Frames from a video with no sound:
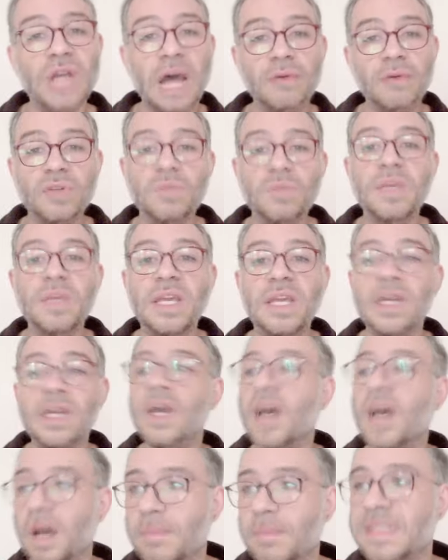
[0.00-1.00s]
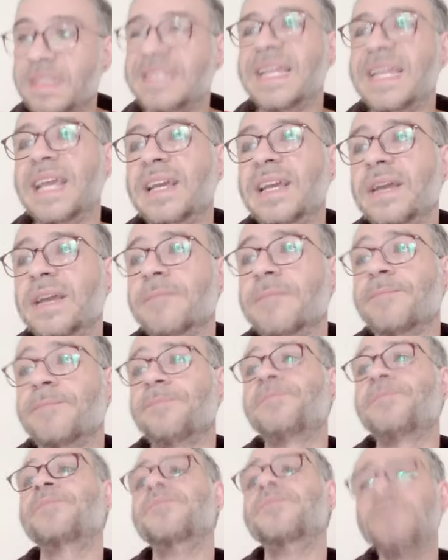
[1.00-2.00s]
out to be mistaken.
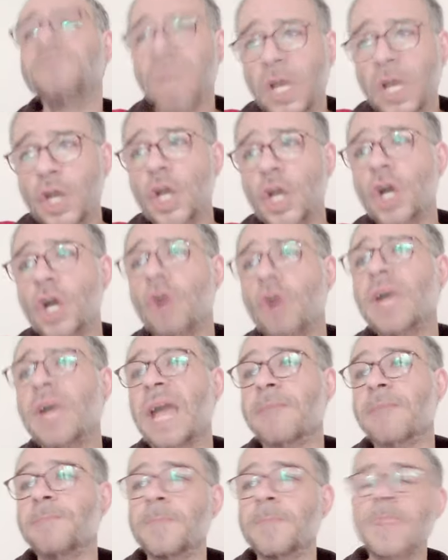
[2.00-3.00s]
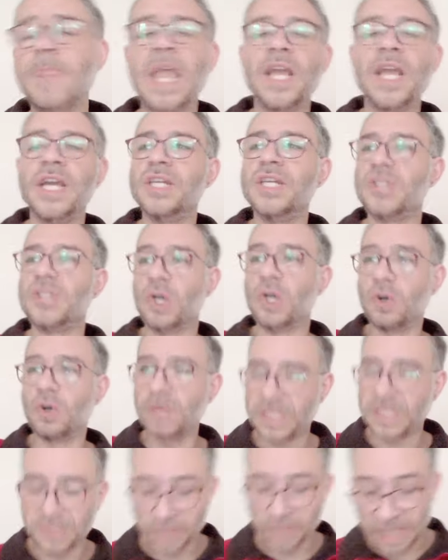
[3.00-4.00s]
Okay, so
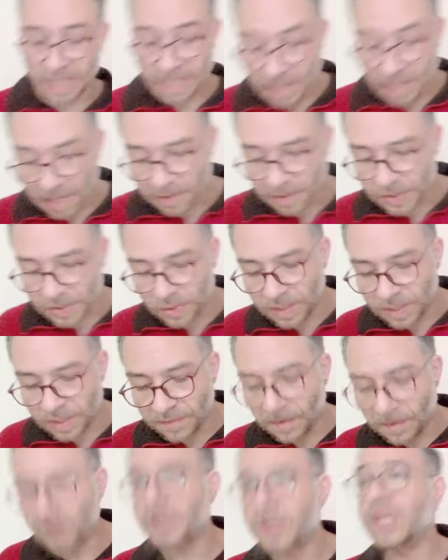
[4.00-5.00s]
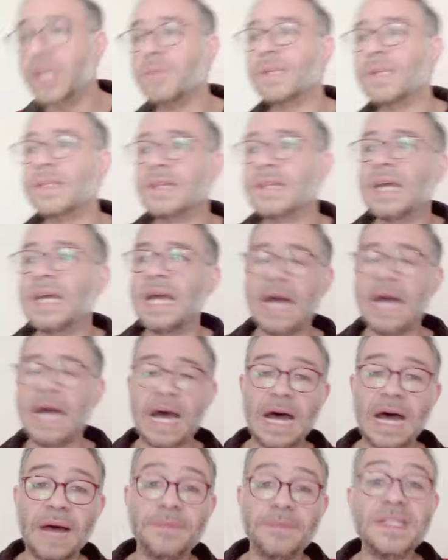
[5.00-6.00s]
let's look at another sort of argument.
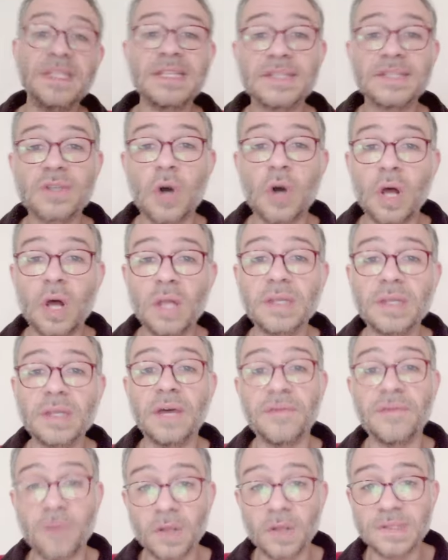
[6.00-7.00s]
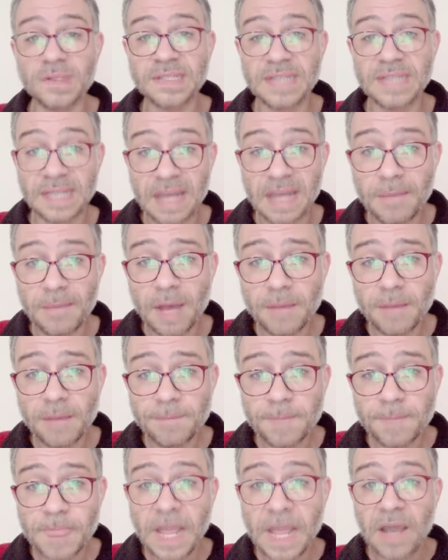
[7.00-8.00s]
This is called a false dilemma.
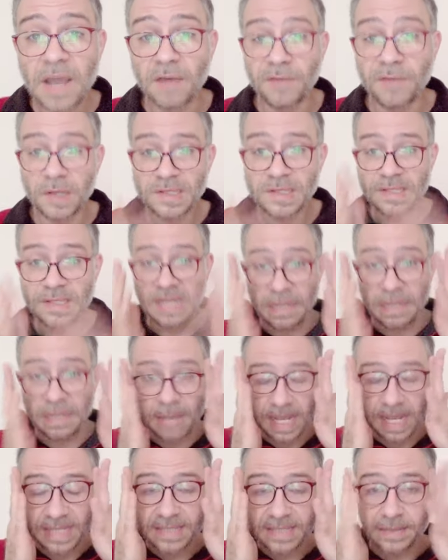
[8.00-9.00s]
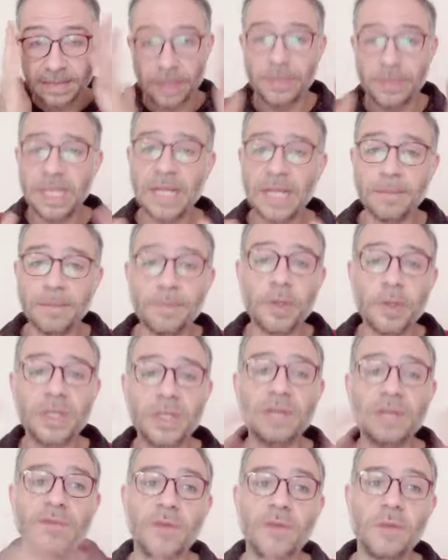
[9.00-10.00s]
A false dilemma is a really
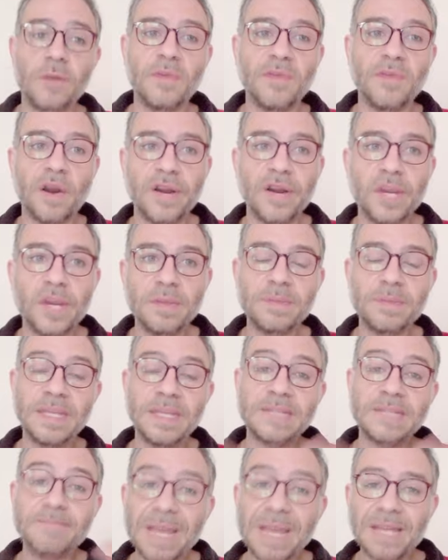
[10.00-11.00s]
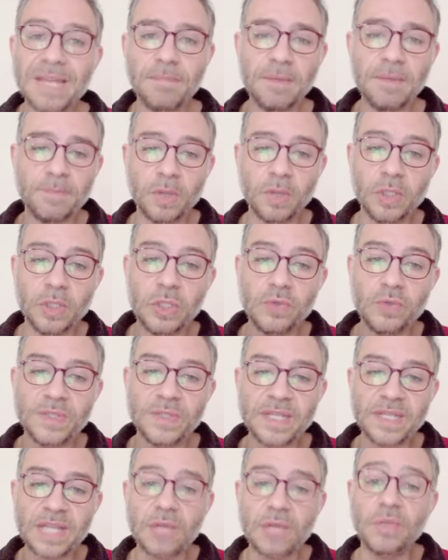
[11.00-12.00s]
important form of argument because many people use
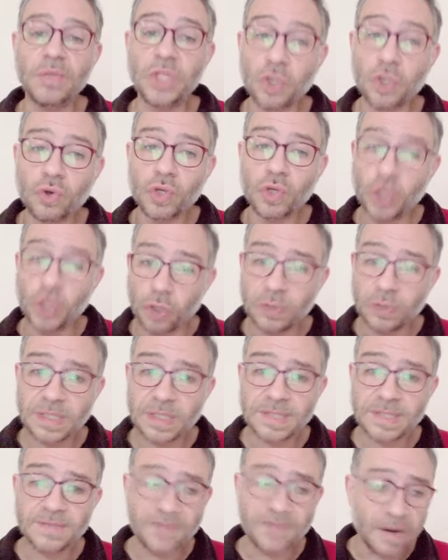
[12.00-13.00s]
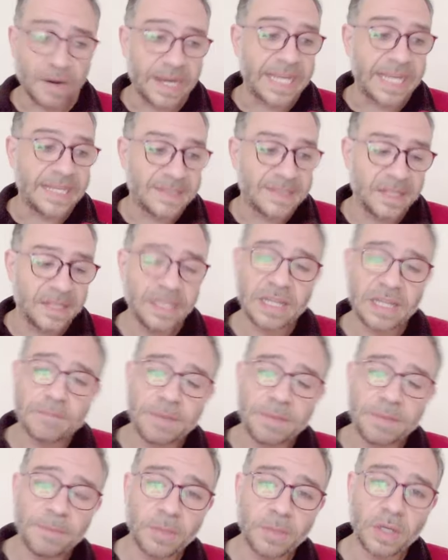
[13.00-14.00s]
it and we don't notice very easily
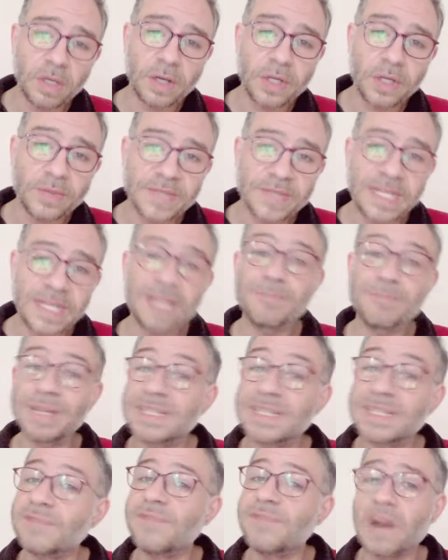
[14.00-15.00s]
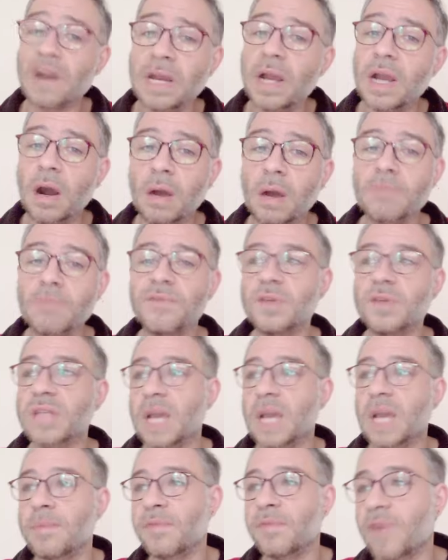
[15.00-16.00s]
that people are using it, but it's a very harmful
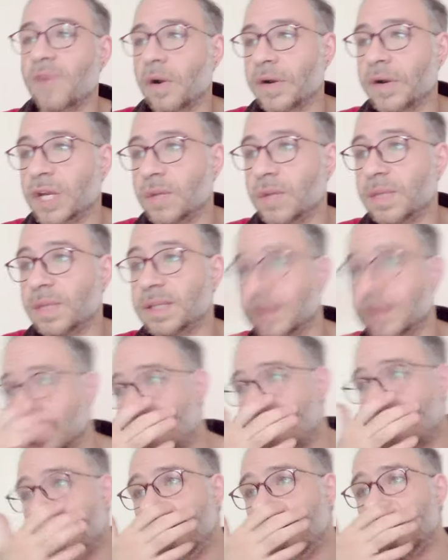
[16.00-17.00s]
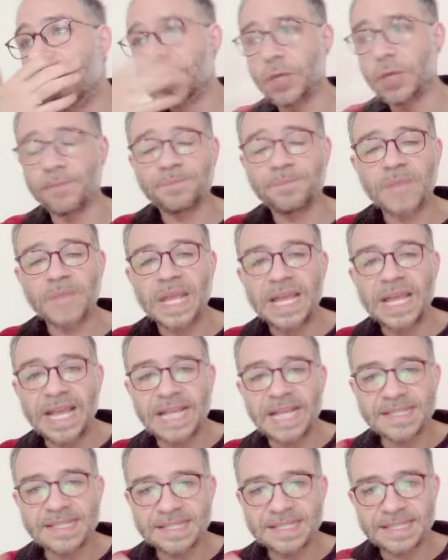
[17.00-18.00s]
type of argument. So
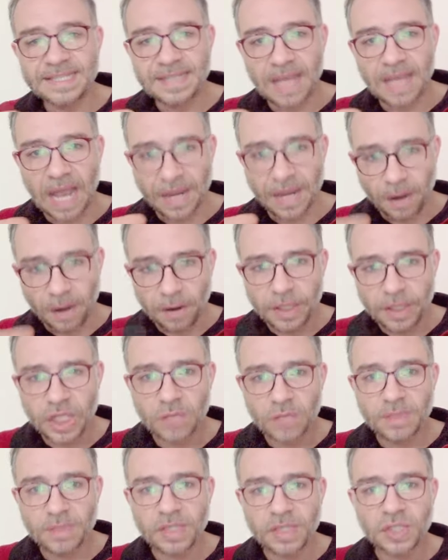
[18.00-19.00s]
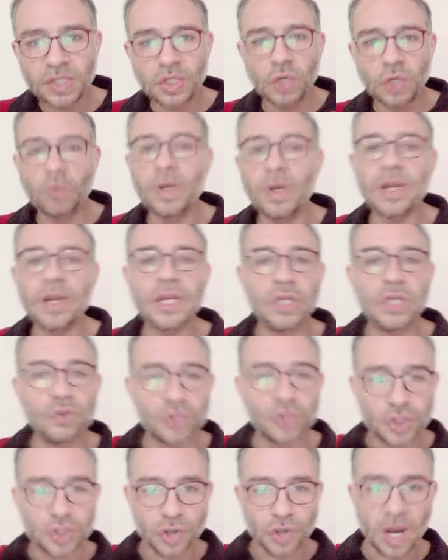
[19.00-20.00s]
it's an argument where you
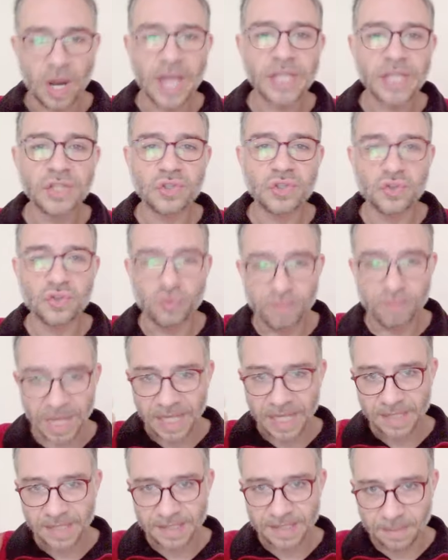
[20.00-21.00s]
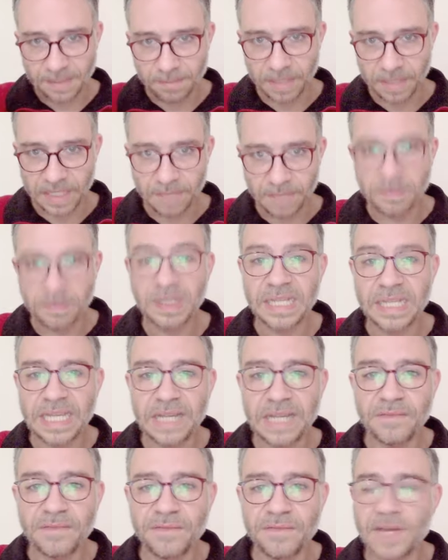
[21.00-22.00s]
try to make somebody
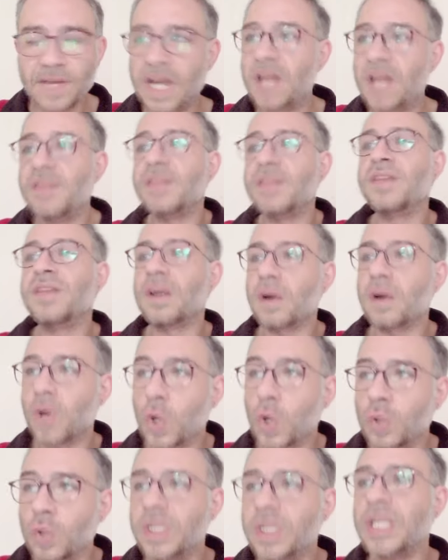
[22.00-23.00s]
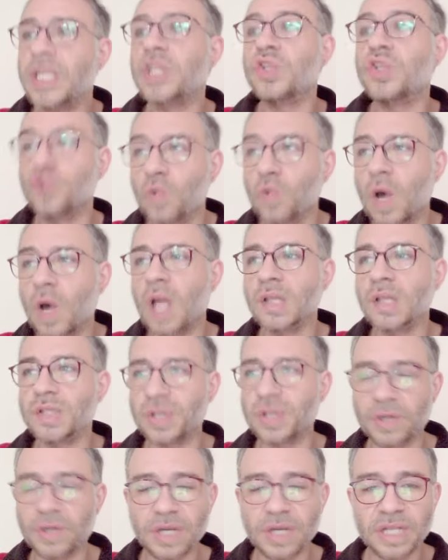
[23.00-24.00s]
believe that there are only two
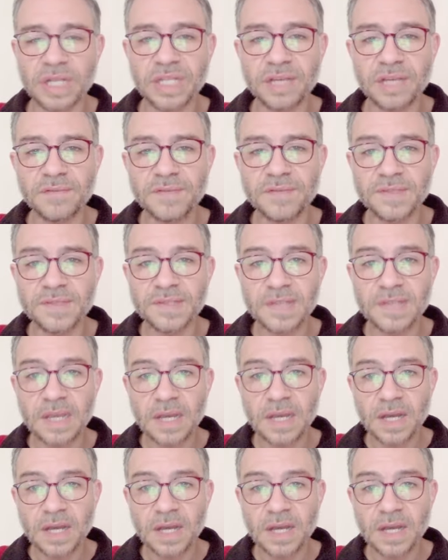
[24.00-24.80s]
alternatives